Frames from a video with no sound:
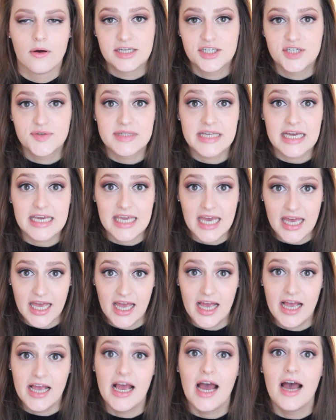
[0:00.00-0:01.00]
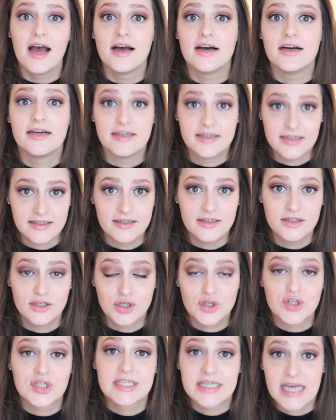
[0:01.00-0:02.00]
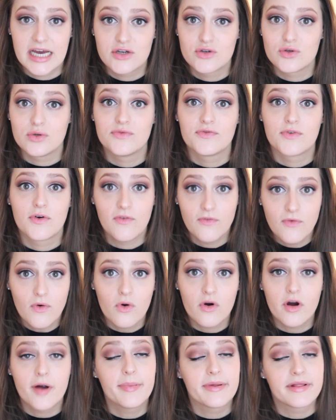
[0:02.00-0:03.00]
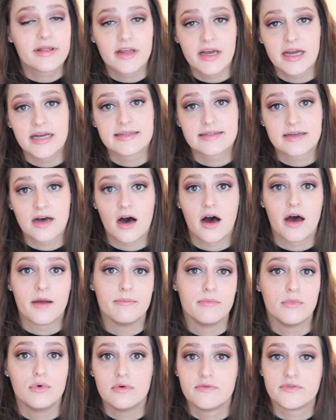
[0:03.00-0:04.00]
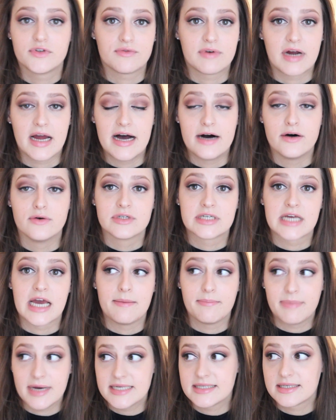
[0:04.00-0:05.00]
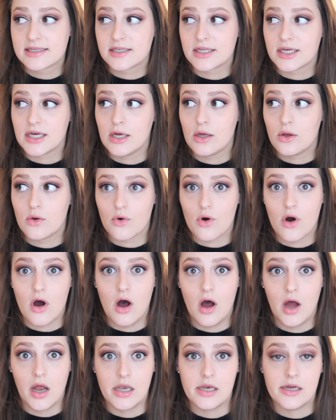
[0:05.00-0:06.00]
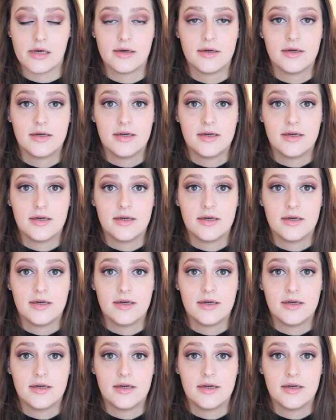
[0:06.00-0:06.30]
And she was like, yeah, you're scheduled for 4, but things got moved around, and basically you're on